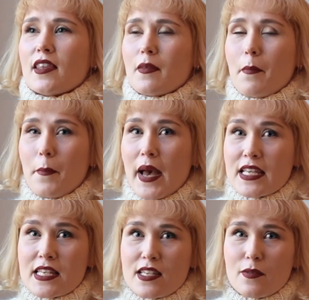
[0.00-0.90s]
the
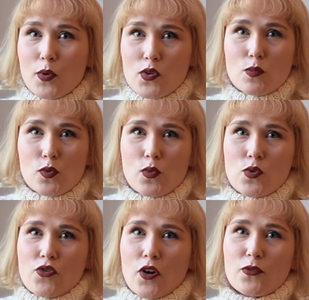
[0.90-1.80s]
best possible
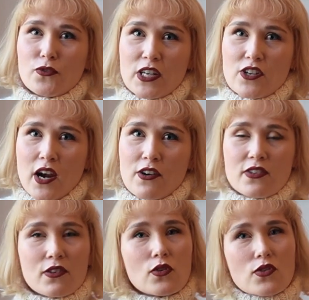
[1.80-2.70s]
wardrobe for each
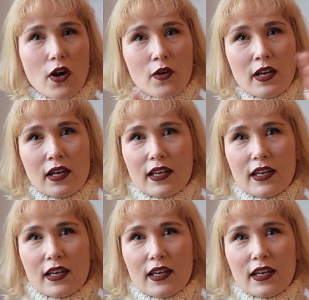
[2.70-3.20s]
character, and also